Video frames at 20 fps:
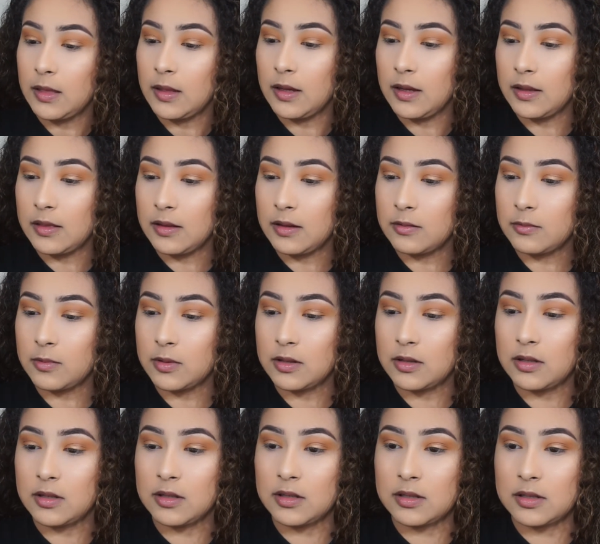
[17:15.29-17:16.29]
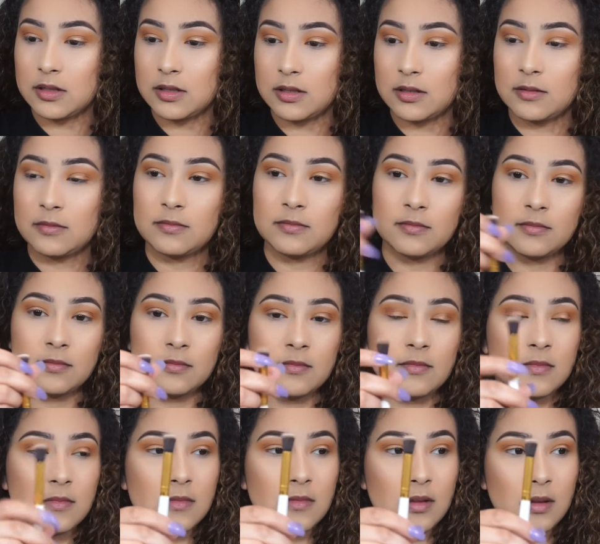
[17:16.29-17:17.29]
And then with this
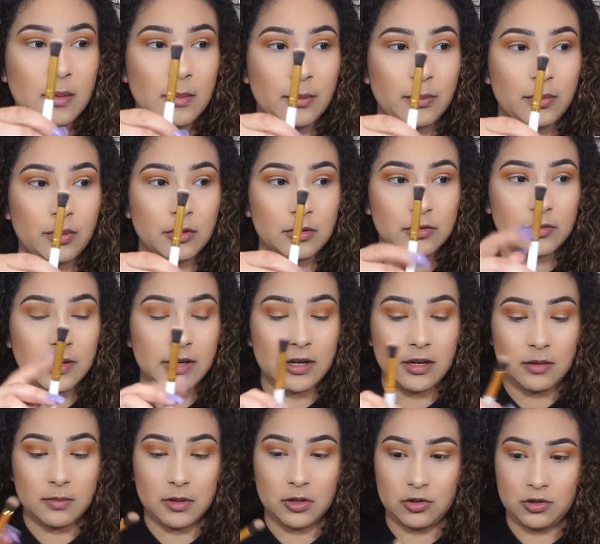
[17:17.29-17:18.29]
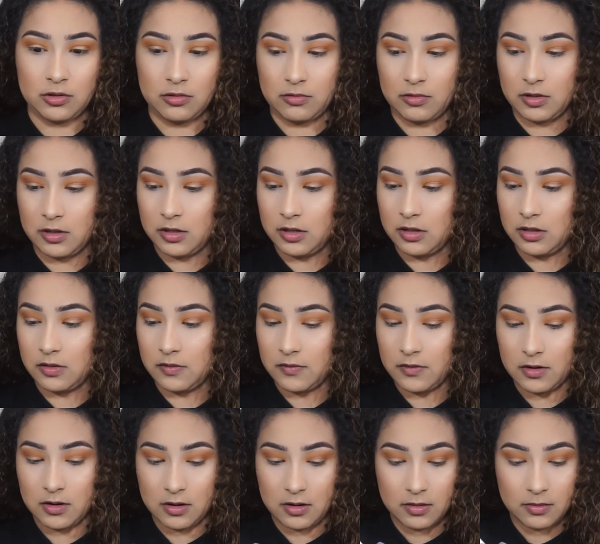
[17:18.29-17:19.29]
brush right here, I'm not sure where this is
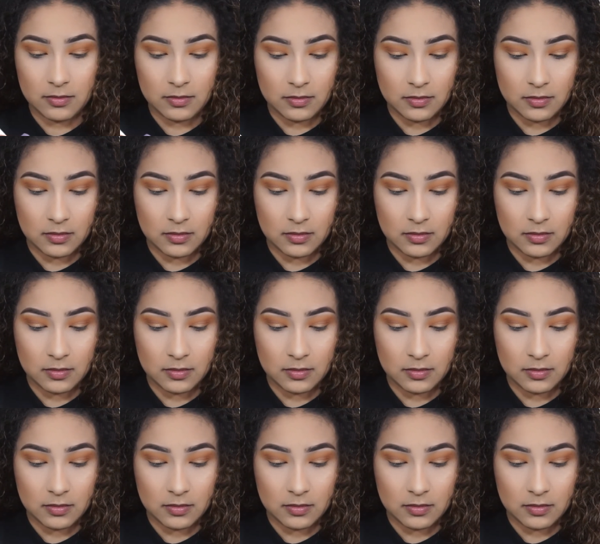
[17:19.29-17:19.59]
from,